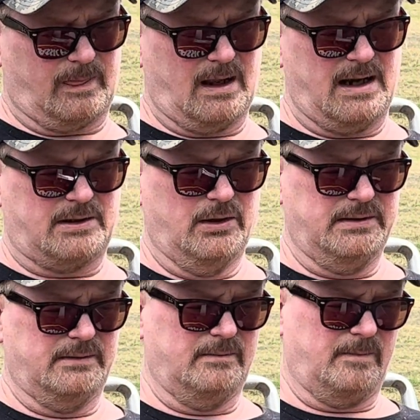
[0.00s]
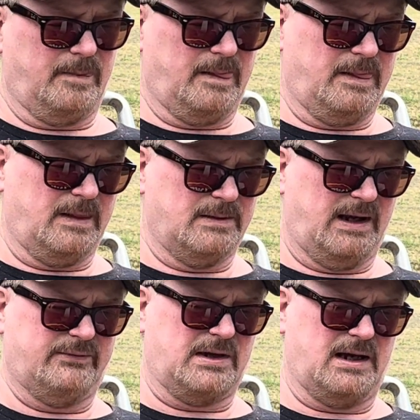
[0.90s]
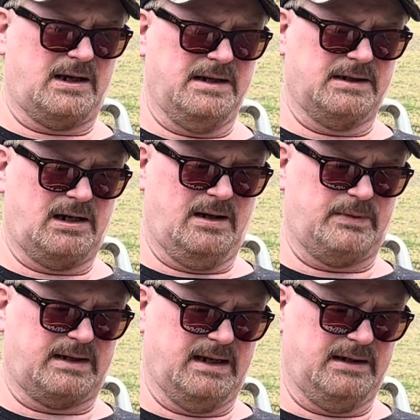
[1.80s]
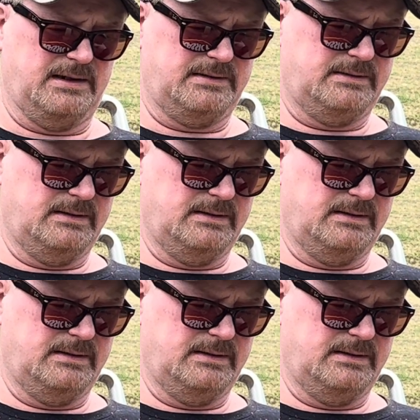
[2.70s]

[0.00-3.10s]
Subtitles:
I couldn't. Life got kind of complicated.